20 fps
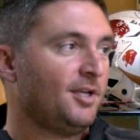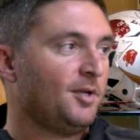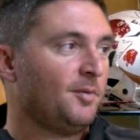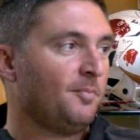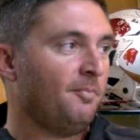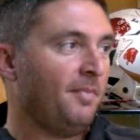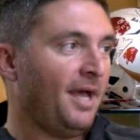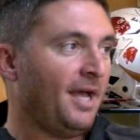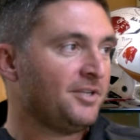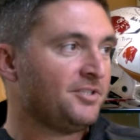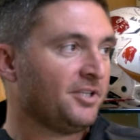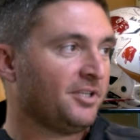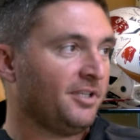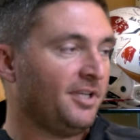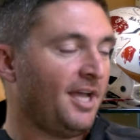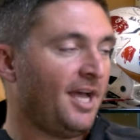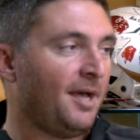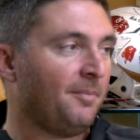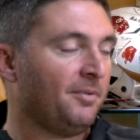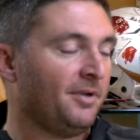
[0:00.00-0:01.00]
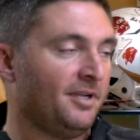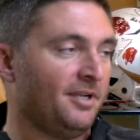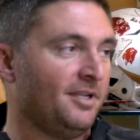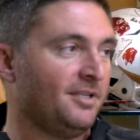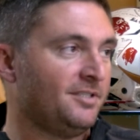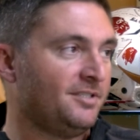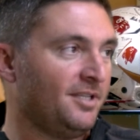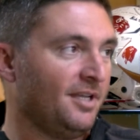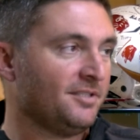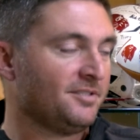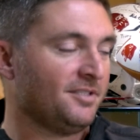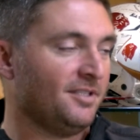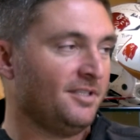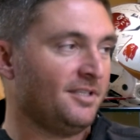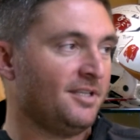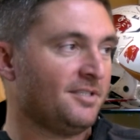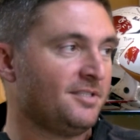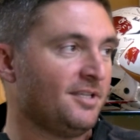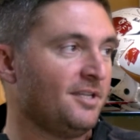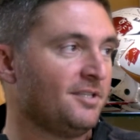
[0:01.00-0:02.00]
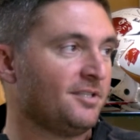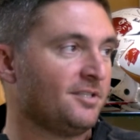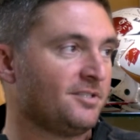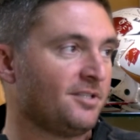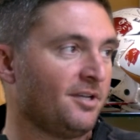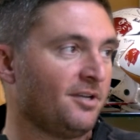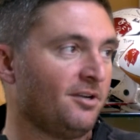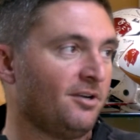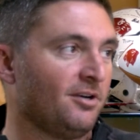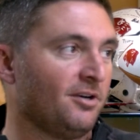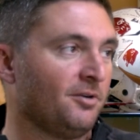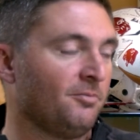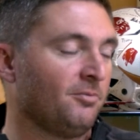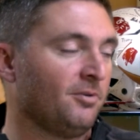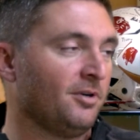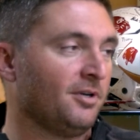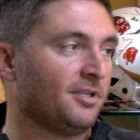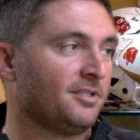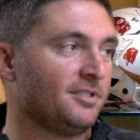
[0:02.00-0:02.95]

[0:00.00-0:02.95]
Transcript: magically happen. And it doesn't. It takes a ton of hard work.